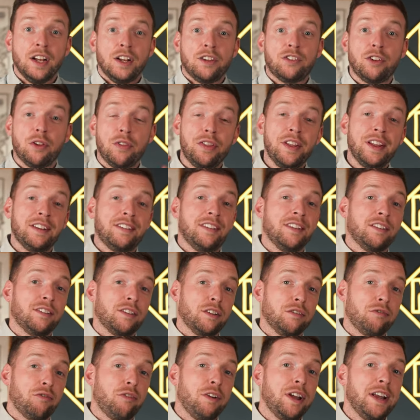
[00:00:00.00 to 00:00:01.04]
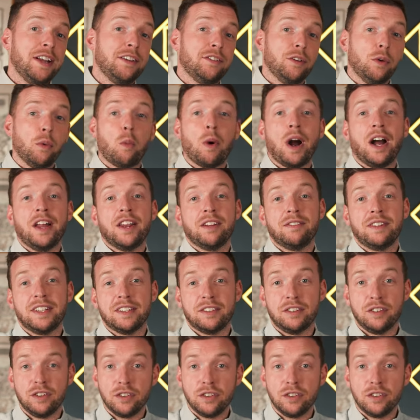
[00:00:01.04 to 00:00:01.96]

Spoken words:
So this is the reason why there is